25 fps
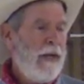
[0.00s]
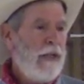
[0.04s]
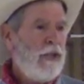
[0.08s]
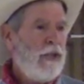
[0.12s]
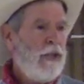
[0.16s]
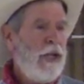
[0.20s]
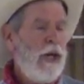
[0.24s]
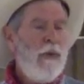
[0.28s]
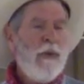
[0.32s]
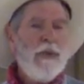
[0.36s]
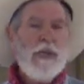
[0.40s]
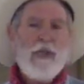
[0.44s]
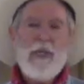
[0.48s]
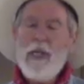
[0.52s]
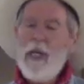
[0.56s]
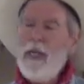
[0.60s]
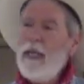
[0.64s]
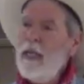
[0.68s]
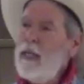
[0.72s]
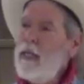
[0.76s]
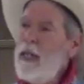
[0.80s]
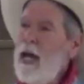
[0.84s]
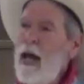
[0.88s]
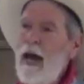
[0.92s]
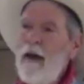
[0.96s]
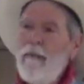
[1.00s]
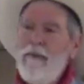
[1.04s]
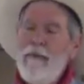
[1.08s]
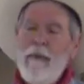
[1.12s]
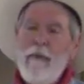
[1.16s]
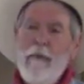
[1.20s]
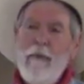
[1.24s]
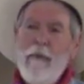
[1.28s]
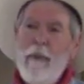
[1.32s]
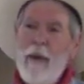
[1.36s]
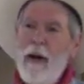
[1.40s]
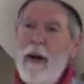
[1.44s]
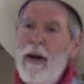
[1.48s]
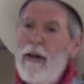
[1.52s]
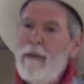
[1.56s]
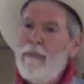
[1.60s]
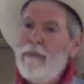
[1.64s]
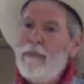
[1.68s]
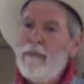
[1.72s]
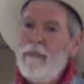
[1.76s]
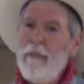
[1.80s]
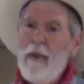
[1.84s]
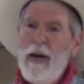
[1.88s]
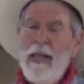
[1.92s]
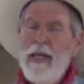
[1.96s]
She was still laughing,
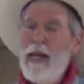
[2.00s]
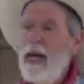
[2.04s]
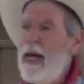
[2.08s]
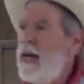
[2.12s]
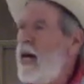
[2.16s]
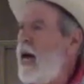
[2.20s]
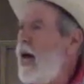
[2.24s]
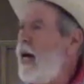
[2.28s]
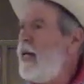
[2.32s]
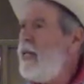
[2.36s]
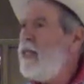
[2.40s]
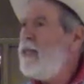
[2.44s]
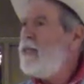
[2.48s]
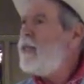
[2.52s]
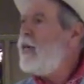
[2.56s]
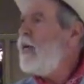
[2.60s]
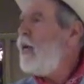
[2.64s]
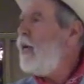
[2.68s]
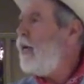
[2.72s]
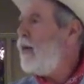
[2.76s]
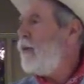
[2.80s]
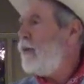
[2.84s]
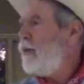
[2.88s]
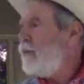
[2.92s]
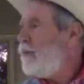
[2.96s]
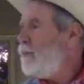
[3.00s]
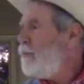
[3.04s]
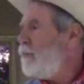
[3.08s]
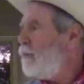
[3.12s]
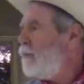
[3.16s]
but by then I didn't care.